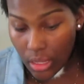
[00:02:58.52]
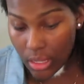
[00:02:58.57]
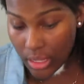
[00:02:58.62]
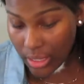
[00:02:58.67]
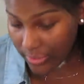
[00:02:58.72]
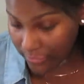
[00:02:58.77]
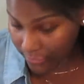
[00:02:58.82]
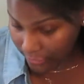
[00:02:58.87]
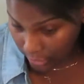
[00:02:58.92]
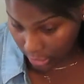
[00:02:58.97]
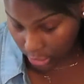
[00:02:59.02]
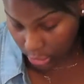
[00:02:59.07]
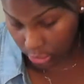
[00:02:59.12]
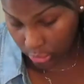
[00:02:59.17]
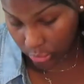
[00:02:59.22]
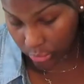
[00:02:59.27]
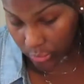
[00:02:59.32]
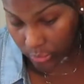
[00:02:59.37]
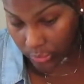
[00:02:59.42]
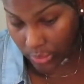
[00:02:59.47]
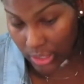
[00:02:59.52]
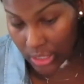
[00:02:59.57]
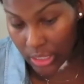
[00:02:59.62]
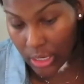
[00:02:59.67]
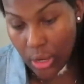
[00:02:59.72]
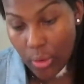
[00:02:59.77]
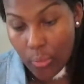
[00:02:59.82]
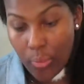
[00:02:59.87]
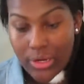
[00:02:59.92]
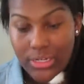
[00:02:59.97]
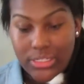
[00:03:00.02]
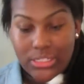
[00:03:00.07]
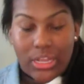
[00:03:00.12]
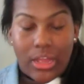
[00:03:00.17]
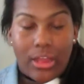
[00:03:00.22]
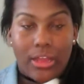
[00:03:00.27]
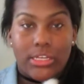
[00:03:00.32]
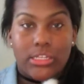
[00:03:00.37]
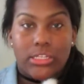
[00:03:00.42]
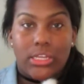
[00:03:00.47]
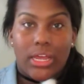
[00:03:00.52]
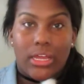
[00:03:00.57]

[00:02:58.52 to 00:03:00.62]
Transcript: if you want to see how I